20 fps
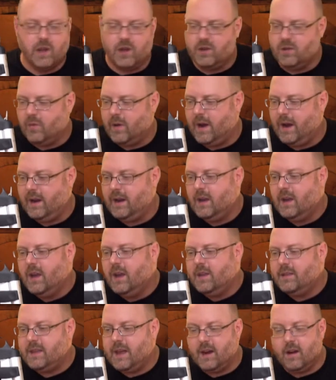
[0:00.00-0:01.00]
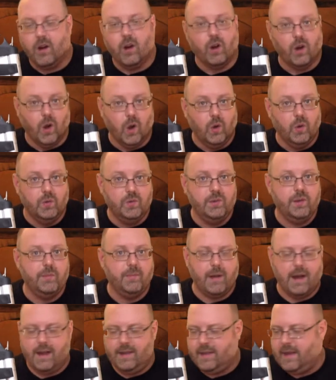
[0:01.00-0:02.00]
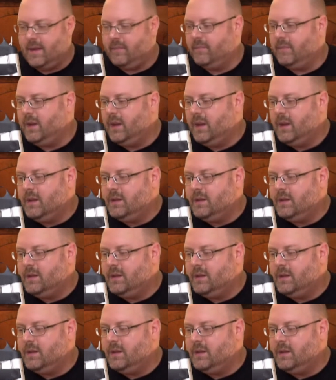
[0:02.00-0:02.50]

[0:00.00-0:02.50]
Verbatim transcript: along the way that are owned by them.